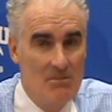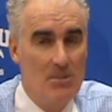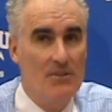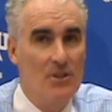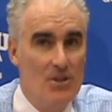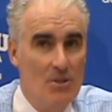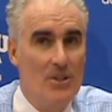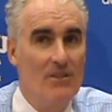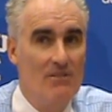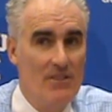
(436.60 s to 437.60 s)
But if you
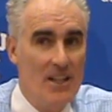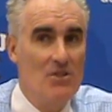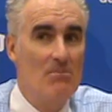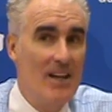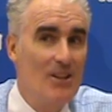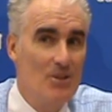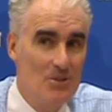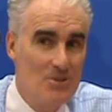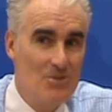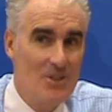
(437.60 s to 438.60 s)
do invest, you might
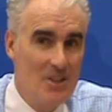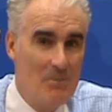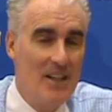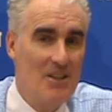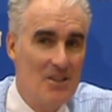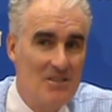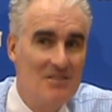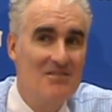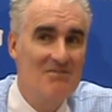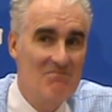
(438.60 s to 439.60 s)
lose and you might hurt.
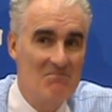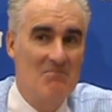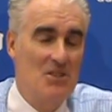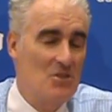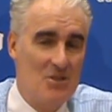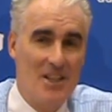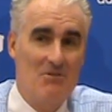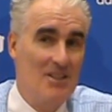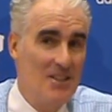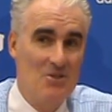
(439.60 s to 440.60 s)
It's just like a
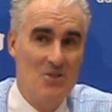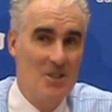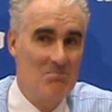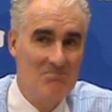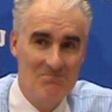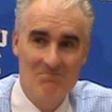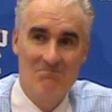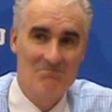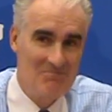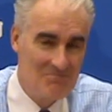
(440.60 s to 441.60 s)
relationship
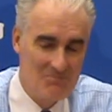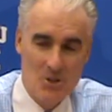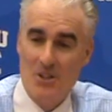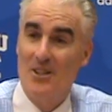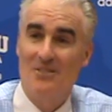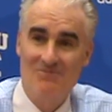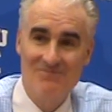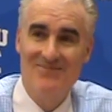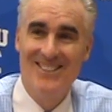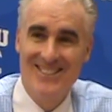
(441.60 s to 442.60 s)
with a girl.
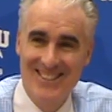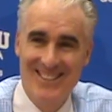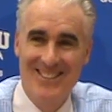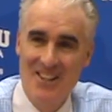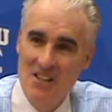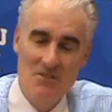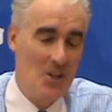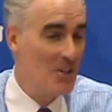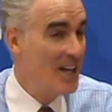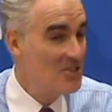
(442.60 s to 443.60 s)
If you
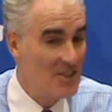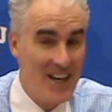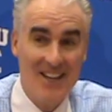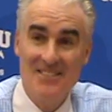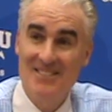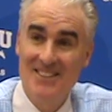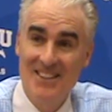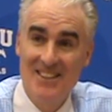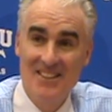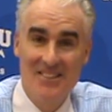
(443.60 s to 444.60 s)
don't ask her out,
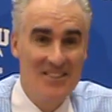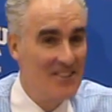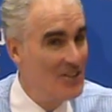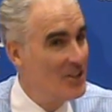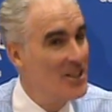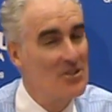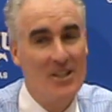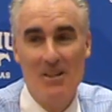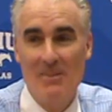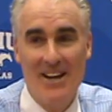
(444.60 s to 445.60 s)
if you don't ask her
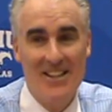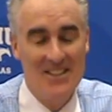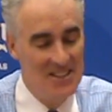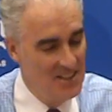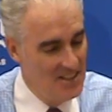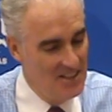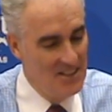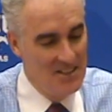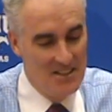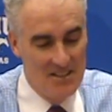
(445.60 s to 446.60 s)
to get married,
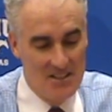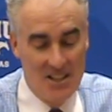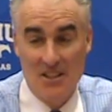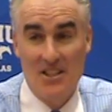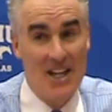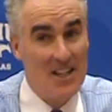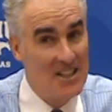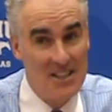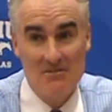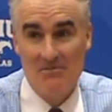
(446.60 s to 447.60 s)
you're not
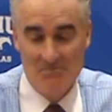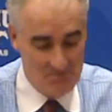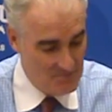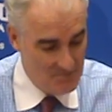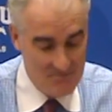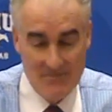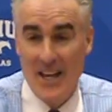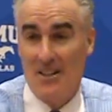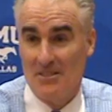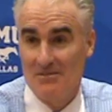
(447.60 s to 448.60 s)
gonna
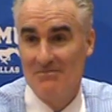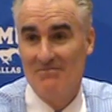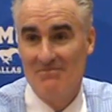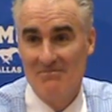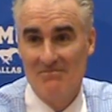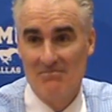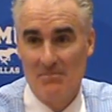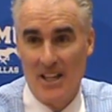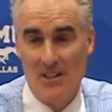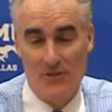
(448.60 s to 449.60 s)
get her.
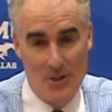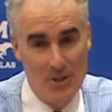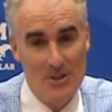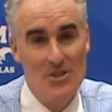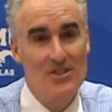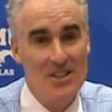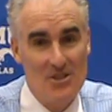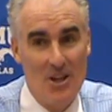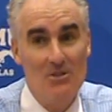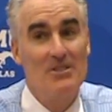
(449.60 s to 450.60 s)
And if you do, she says
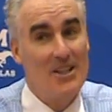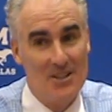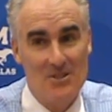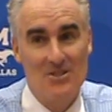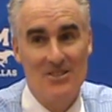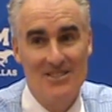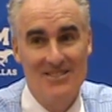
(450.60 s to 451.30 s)
no, that hurts.